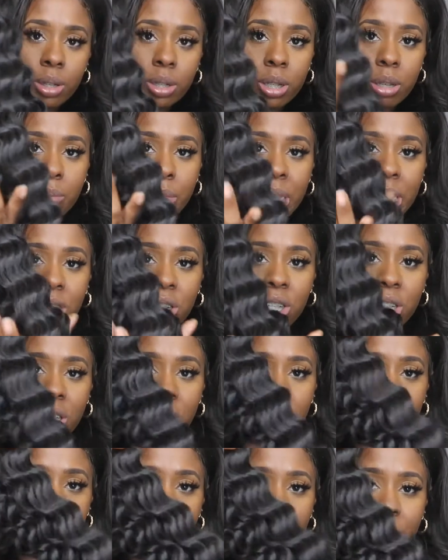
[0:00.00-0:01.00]
Imagine
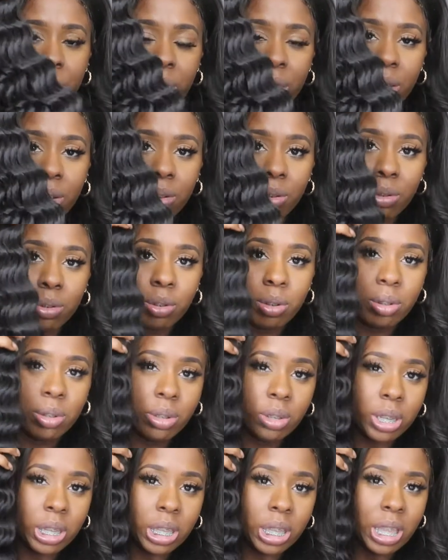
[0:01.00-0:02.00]
this on me though.
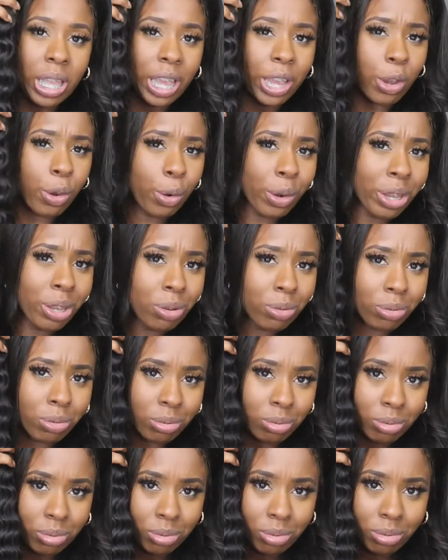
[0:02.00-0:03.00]
It looks like crinkles.